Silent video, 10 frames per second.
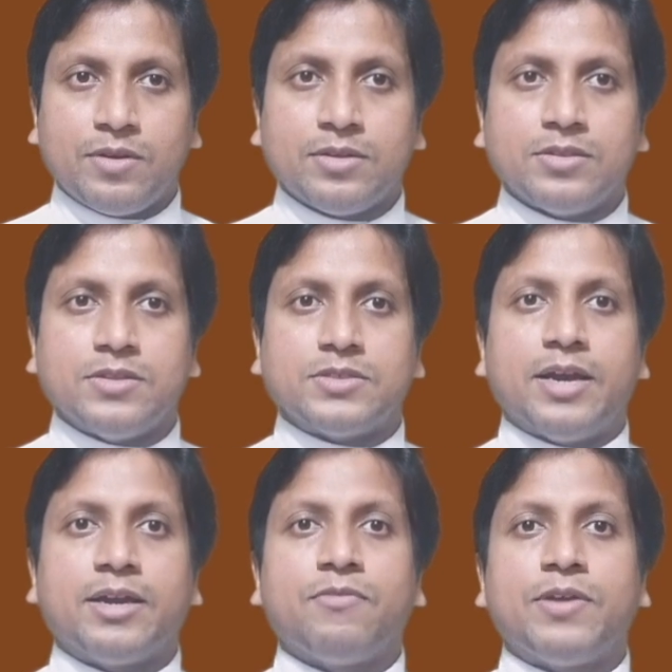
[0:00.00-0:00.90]
the
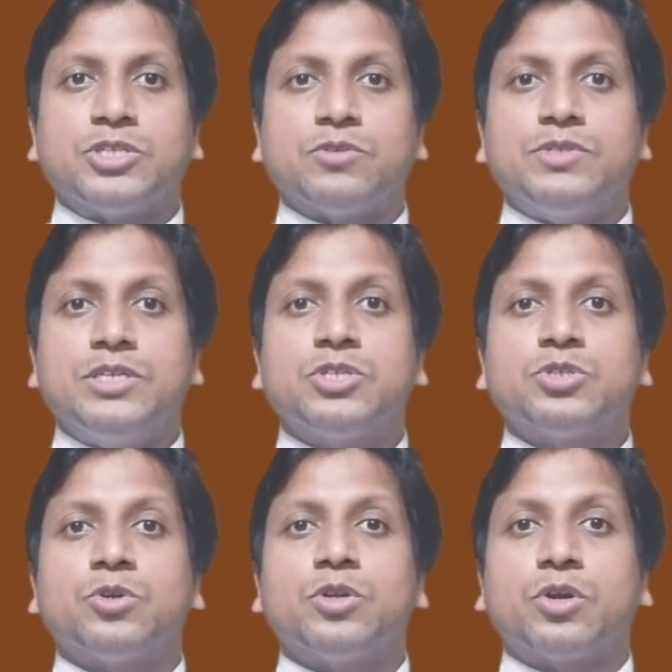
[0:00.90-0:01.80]
sacrifice of Jesus
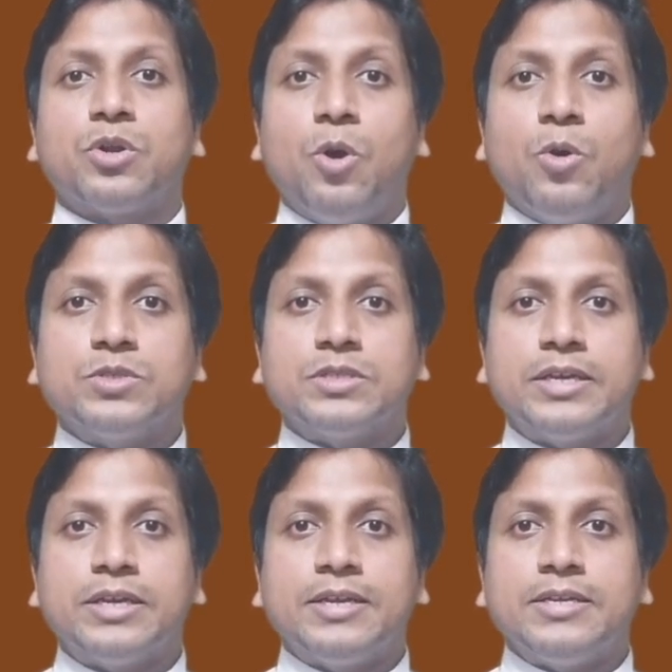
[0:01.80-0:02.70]
on the cross
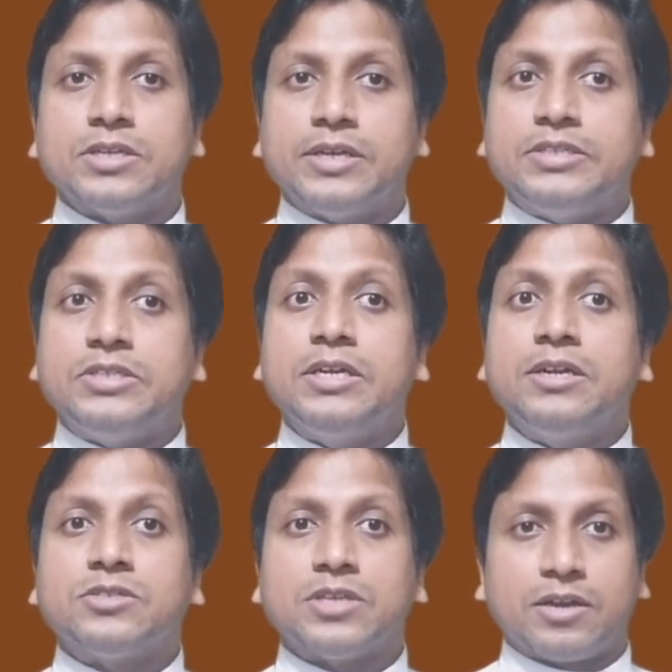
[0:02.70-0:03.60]
it's an eternal
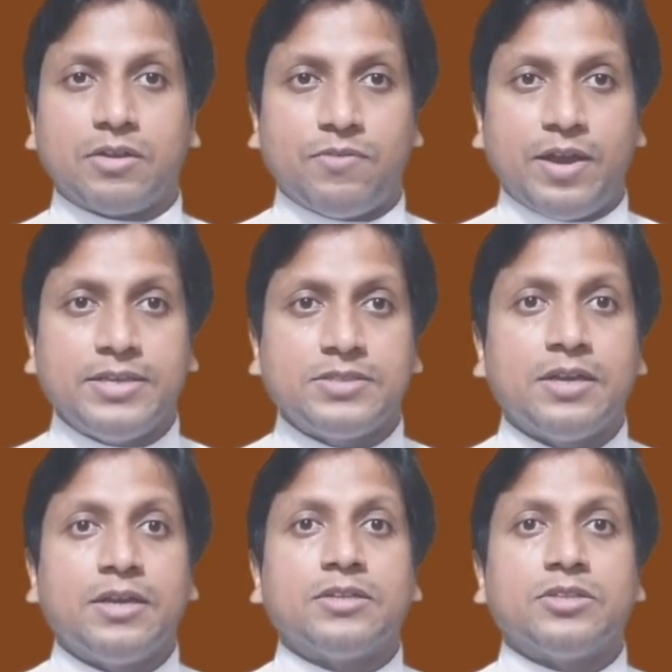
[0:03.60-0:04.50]
sacrifice
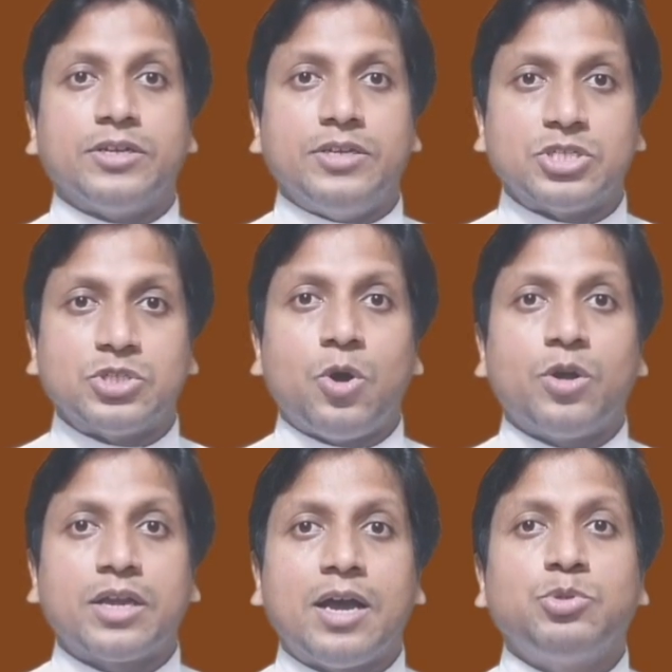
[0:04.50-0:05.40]
that does
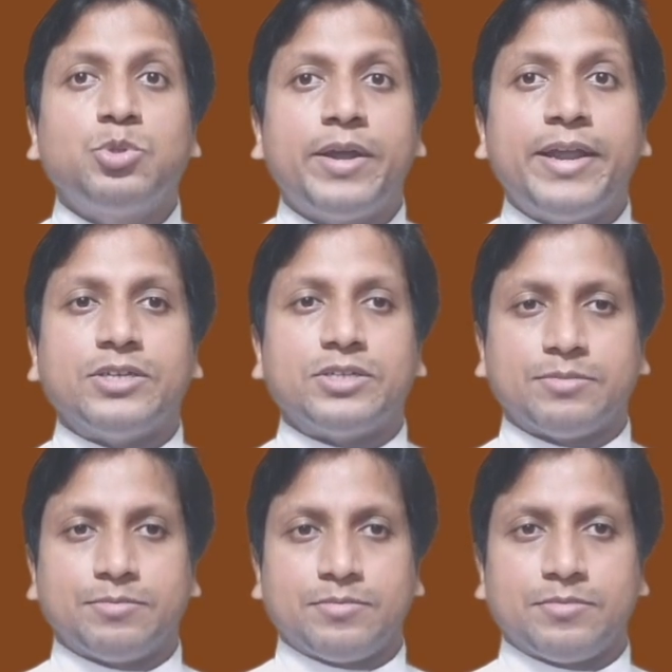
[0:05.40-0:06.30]
not come to an end.
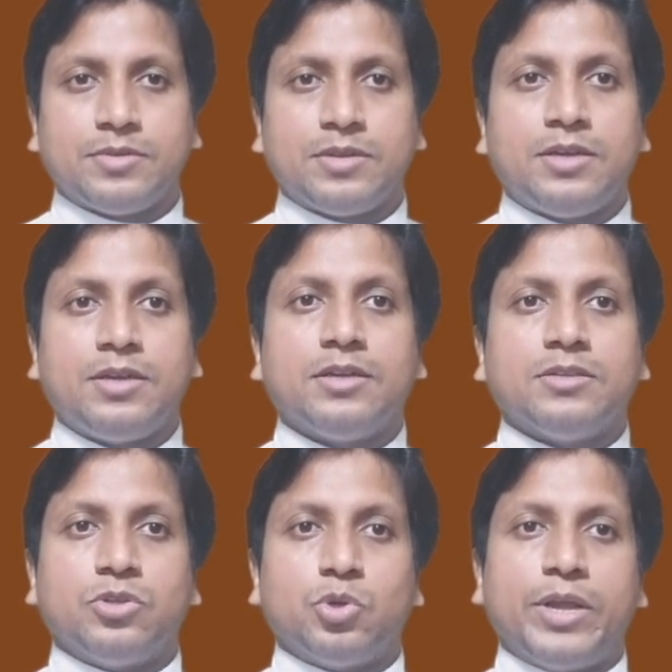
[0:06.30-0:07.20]

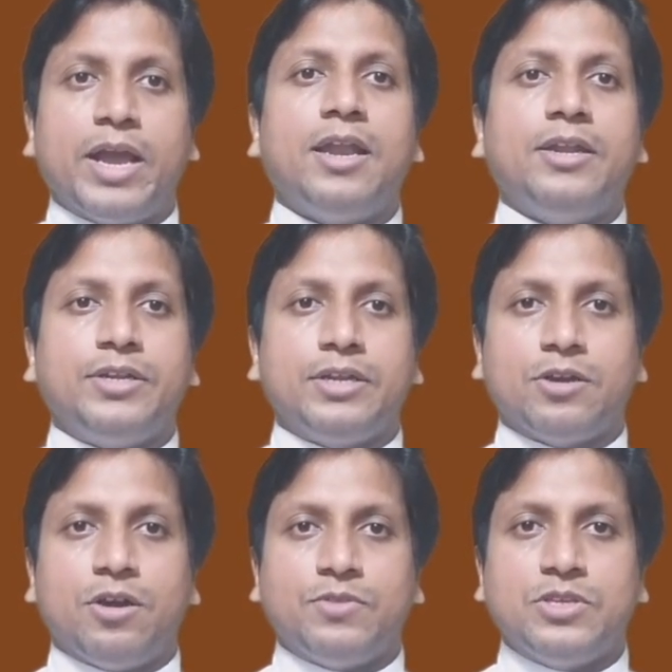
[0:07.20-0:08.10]
The reality
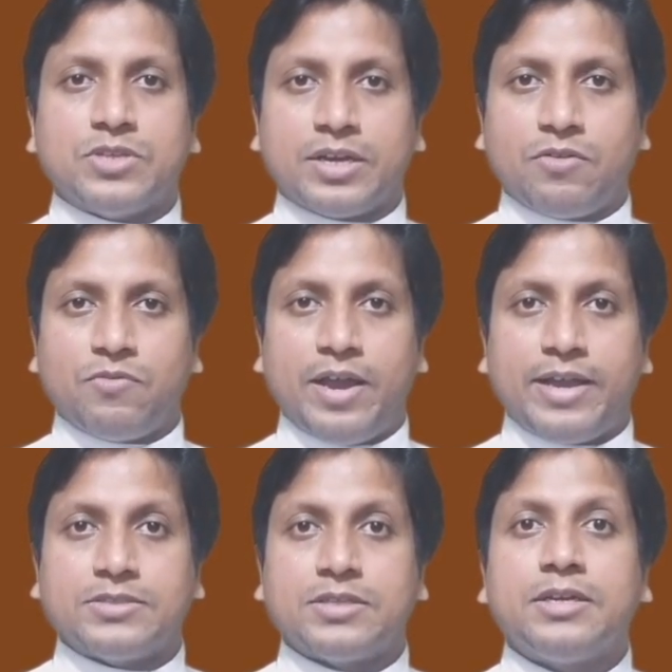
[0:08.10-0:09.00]
of this
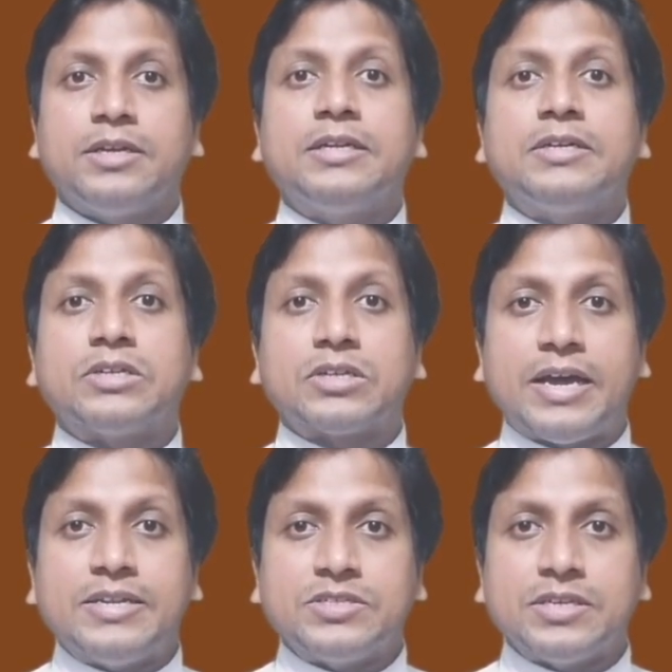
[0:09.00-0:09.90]
sacrifice
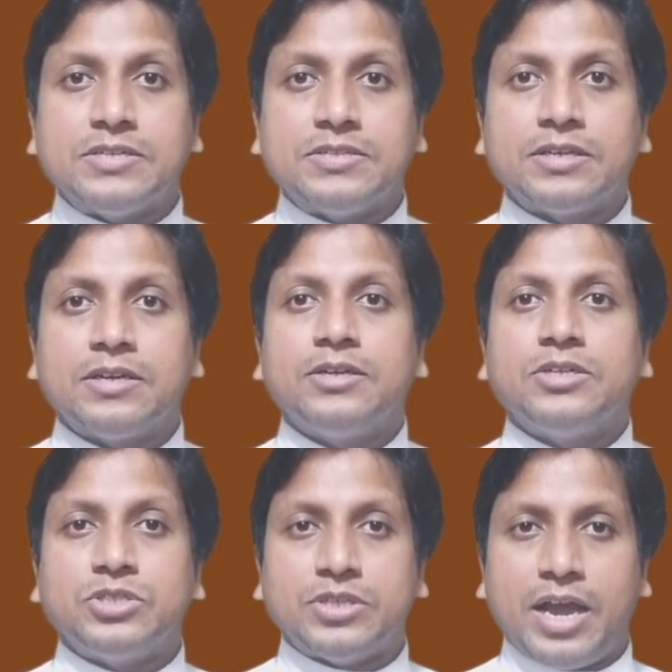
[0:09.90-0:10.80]
transcends
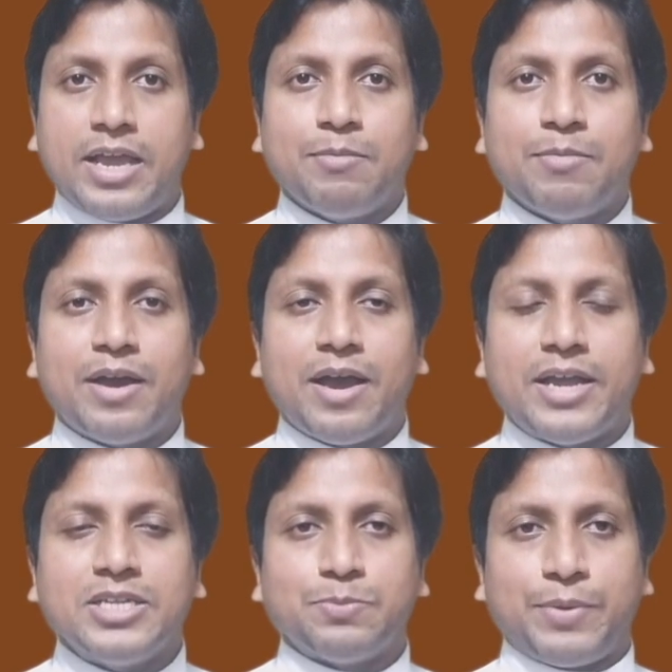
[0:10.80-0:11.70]
time and
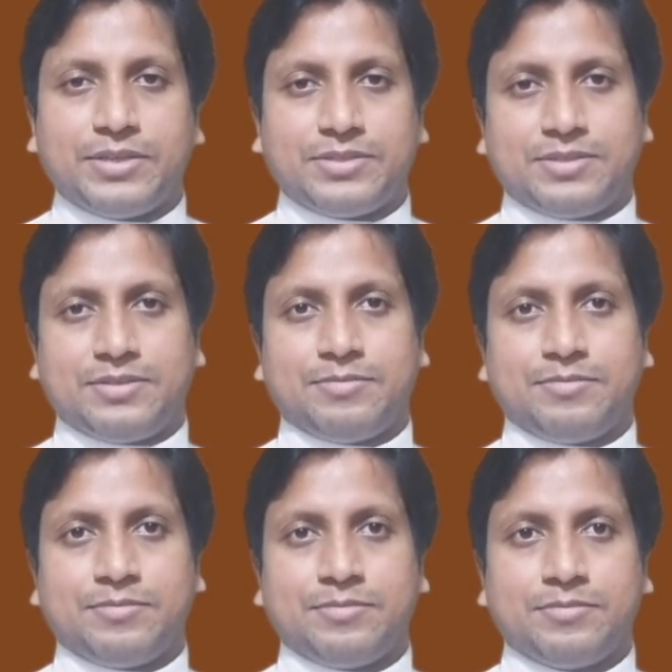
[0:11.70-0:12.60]
space.
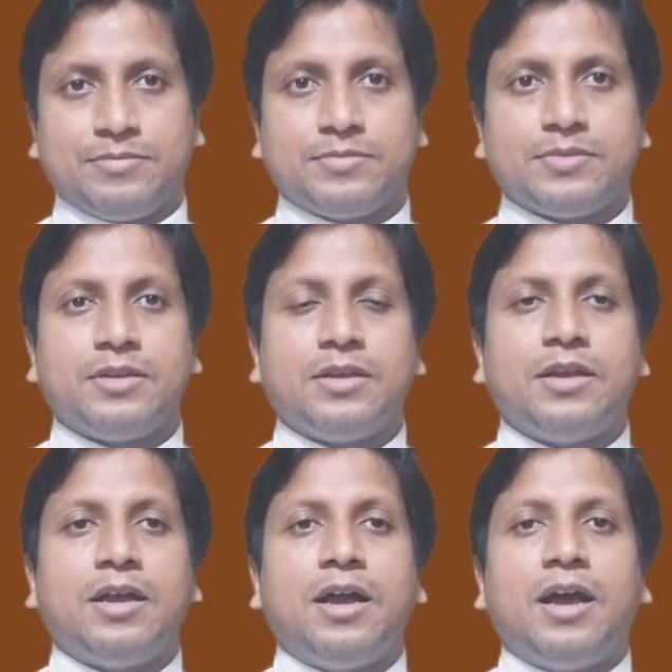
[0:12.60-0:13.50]

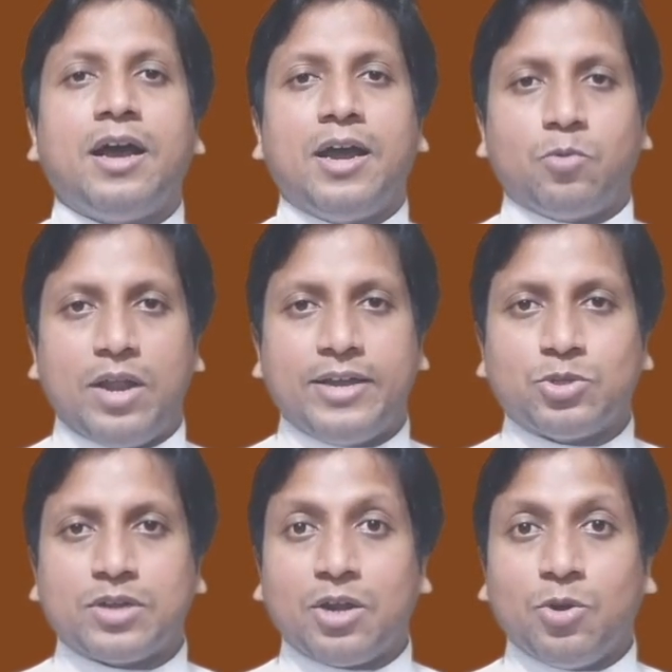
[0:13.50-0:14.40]
I would like to
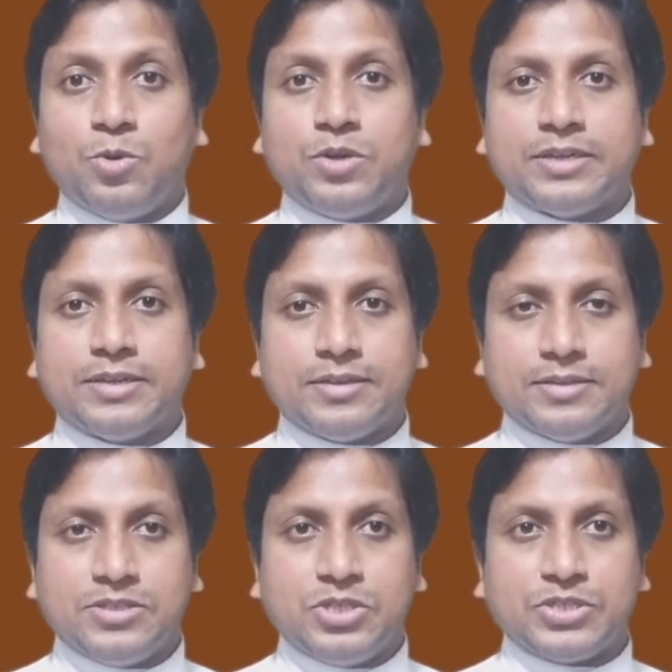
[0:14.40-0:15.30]
conclude
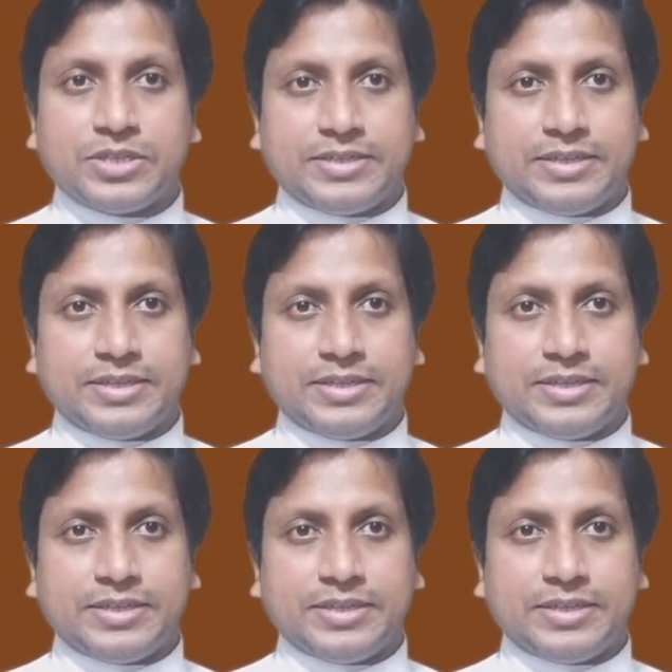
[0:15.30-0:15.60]
this discussion.